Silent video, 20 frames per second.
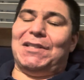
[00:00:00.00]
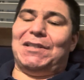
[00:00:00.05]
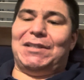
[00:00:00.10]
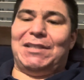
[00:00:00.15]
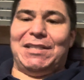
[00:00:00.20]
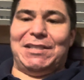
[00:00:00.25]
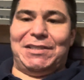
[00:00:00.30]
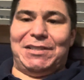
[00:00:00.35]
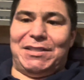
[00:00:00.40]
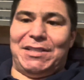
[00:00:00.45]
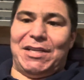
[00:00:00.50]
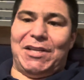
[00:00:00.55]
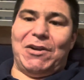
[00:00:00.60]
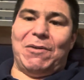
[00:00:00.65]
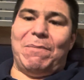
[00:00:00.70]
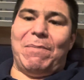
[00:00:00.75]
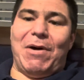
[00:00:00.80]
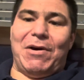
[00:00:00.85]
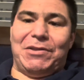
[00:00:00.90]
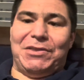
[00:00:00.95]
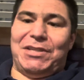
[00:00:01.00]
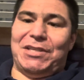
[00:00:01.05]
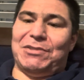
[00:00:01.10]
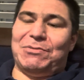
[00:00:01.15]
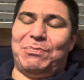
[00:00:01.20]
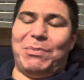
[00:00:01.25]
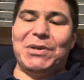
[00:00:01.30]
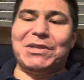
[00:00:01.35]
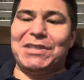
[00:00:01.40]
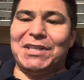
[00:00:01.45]
They said about this,
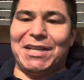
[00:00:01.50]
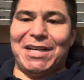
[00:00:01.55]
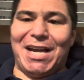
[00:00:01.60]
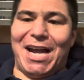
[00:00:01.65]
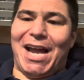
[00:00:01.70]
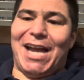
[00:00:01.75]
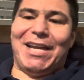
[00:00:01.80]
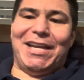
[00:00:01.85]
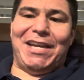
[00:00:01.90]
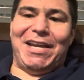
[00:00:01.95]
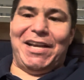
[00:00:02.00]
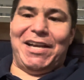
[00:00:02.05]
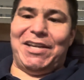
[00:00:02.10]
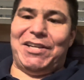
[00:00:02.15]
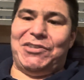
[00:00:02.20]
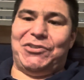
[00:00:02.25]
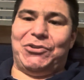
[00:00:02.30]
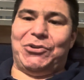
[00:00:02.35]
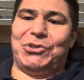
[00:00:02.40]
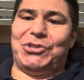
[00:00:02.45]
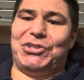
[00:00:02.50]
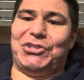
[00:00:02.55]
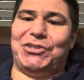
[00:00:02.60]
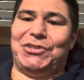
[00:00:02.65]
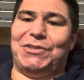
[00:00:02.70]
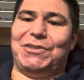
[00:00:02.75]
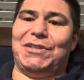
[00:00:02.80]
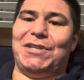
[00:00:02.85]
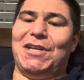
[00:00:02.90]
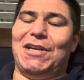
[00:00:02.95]
but the guy enters
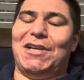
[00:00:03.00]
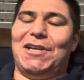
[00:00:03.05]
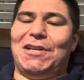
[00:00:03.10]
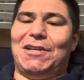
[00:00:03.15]
in